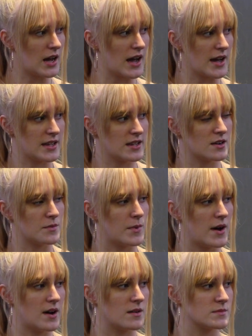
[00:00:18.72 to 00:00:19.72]
I hear
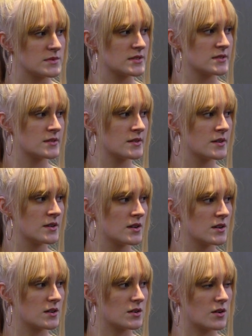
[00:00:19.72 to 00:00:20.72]
bombs
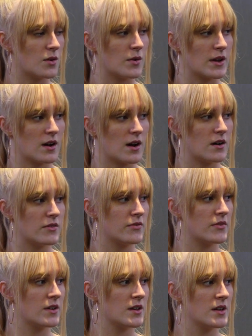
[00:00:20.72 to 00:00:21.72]
going off
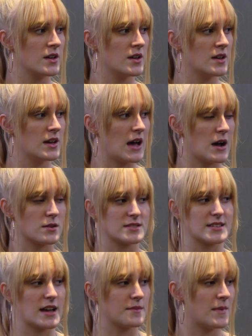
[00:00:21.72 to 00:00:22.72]

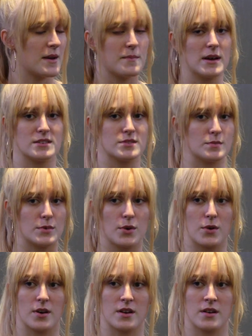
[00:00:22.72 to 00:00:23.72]
outside my bedroom
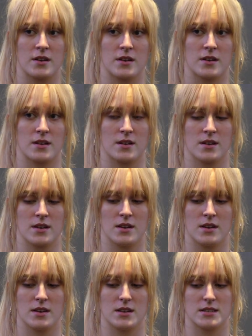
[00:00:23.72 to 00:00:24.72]
door.
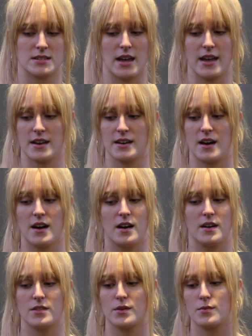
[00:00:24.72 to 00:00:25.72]
Tie a knot
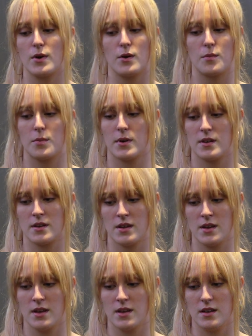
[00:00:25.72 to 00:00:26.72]
on the rope
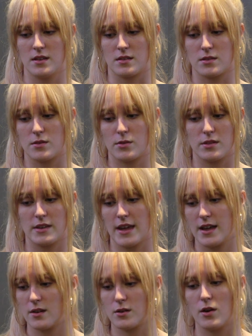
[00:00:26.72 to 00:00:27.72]
and throw the
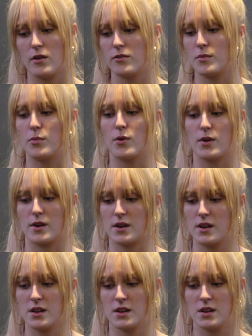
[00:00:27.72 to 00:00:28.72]
anchor overboard.
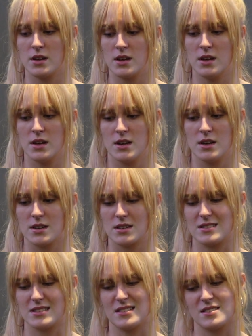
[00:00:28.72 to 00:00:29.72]

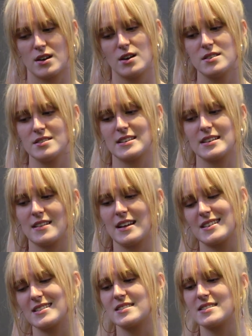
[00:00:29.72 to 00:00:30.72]
Cause he's cursing
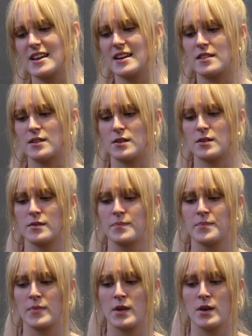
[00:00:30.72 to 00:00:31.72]
like a sailor
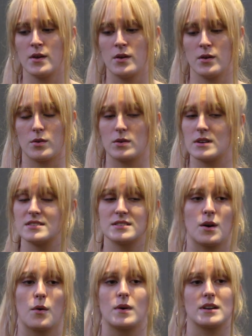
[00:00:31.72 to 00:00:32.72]
who doesn't
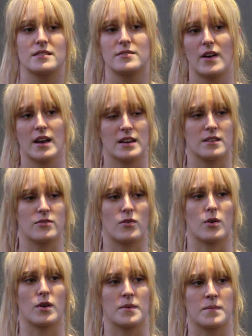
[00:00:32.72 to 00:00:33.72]
know what he's fighting
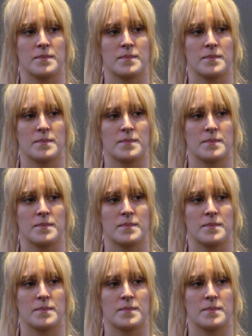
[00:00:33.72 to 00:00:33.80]
for.